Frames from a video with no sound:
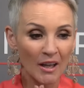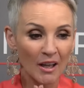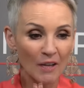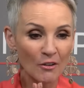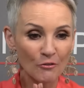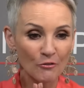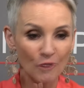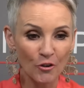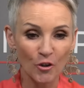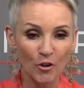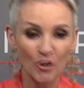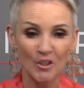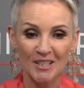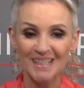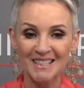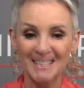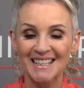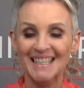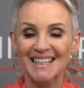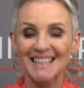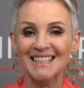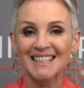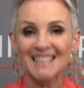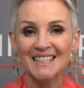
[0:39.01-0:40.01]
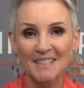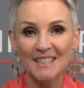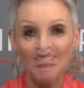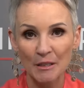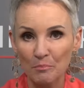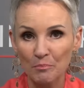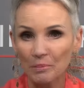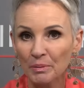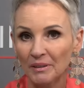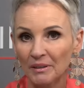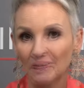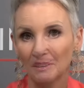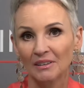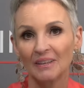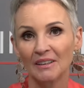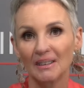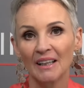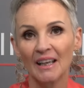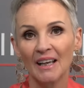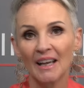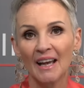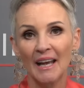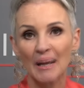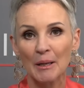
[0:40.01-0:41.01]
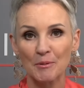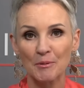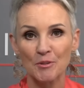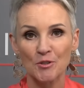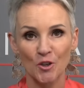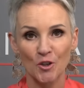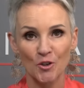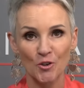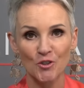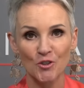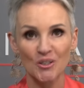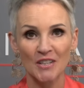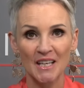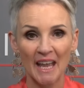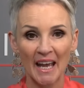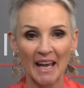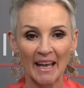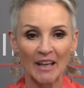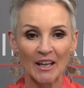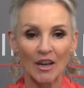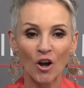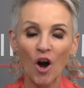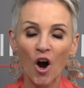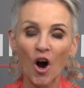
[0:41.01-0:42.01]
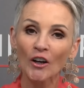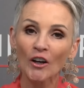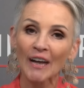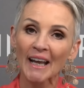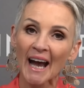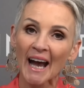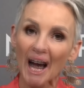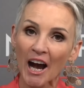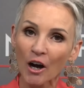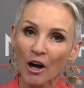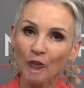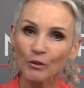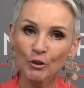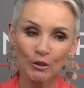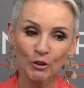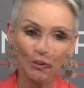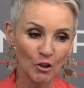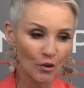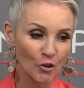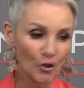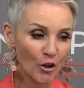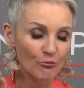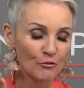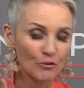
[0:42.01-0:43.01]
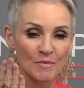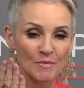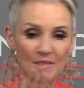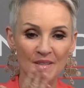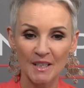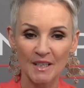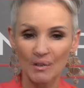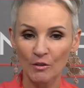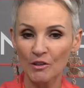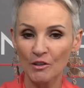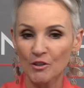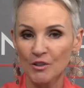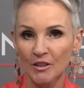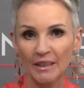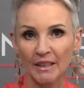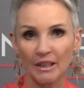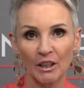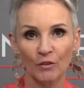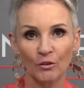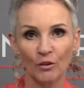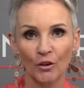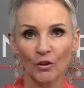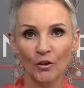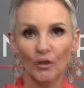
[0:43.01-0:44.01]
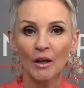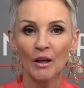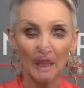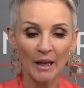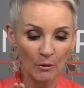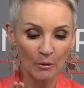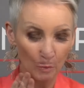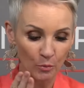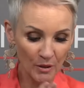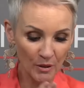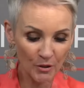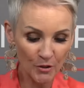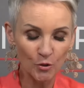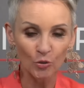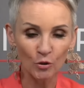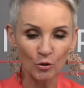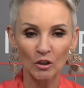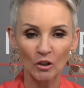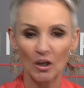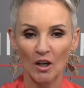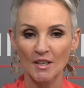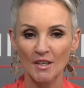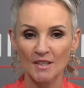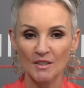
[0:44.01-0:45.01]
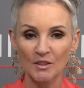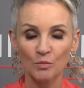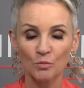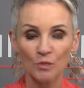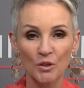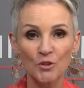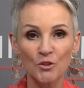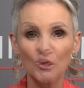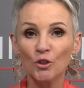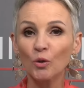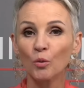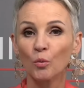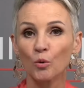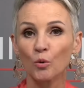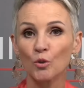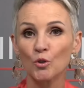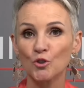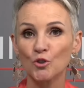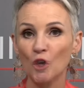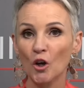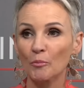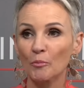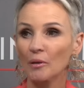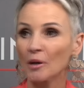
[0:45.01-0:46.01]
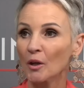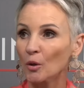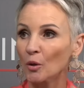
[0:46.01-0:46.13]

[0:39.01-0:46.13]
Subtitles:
focused, simple episode today on how you can go from zero to hero with your closet, with your wardrobe,